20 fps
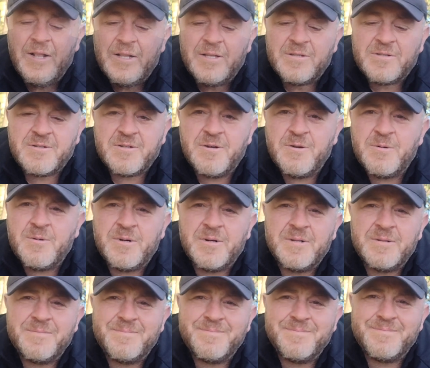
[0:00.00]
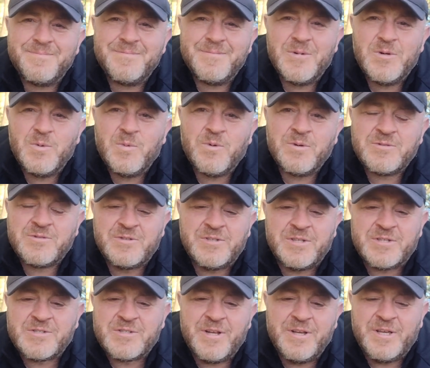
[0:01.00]
So, what's to
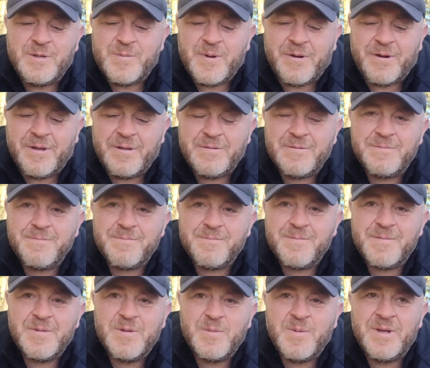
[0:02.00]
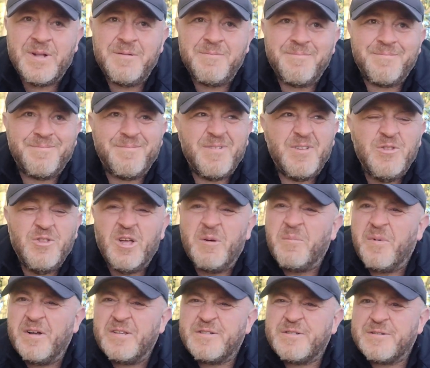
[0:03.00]
dislike about it? Well, not
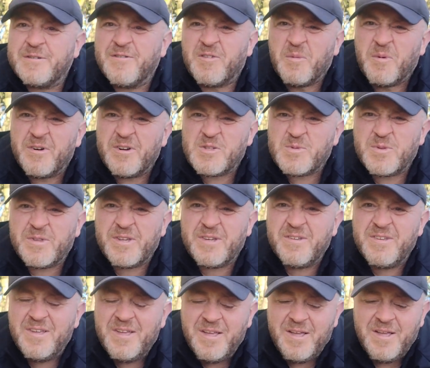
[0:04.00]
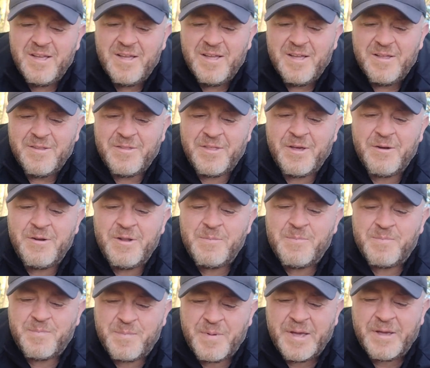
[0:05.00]
much, if I'm honest with you. The only
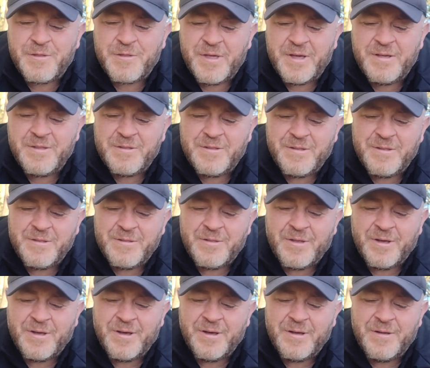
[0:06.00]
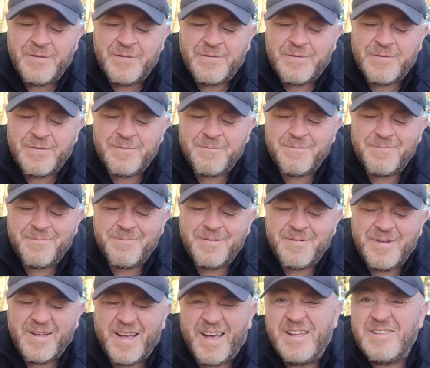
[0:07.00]
big thing that
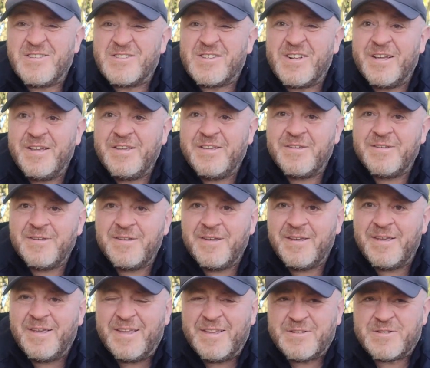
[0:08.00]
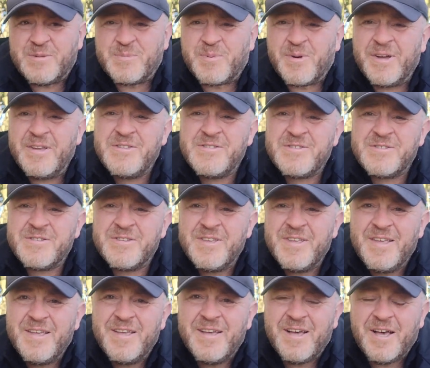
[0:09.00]
I dislike is the price.
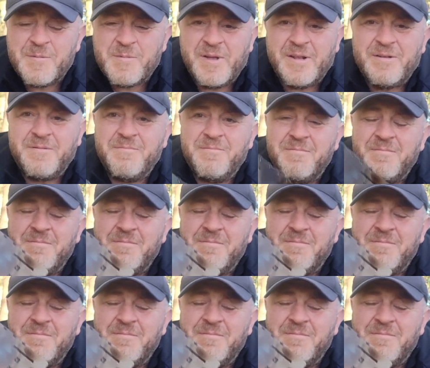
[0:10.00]
I mean,